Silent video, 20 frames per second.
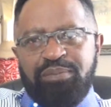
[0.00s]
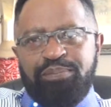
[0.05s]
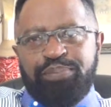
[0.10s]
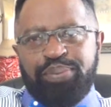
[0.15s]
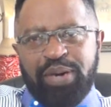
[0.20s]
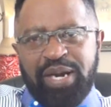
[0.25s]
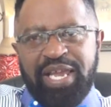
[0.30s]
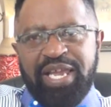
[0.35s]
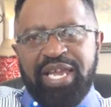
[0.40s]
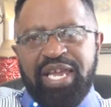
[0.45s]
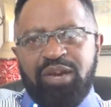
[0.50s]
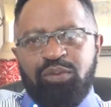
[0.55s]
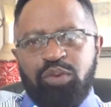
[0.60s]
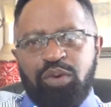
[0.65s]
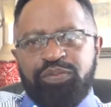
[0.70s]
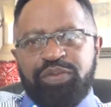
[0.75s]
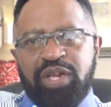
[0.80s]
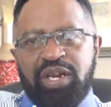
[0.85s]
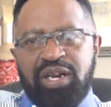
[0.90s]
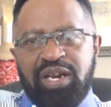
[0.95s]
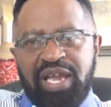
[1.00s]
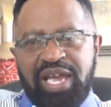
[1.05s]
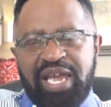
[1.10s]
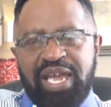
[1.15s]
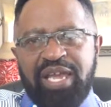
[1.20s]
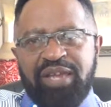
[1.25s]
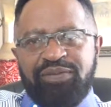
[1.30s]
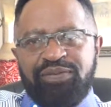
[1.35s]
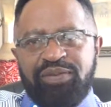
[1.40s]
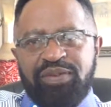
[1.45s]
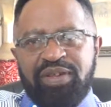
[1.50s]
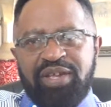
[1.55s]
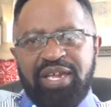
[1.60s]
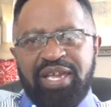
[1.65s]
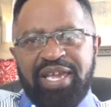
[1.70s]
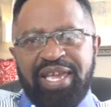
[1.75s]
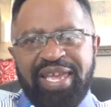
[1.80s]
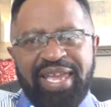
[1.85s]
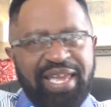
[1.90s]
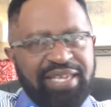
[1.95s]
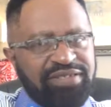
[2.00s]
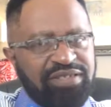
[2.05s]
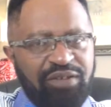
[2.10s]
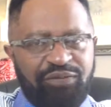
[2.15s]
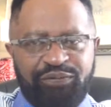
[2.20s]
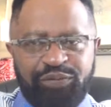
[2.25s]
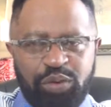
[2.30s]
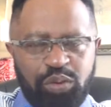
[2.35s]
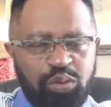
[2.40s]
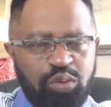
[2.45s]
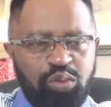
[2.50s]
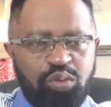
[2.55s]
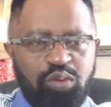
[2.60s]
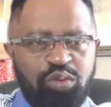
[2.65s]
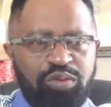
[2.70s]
playing with their life as a fool.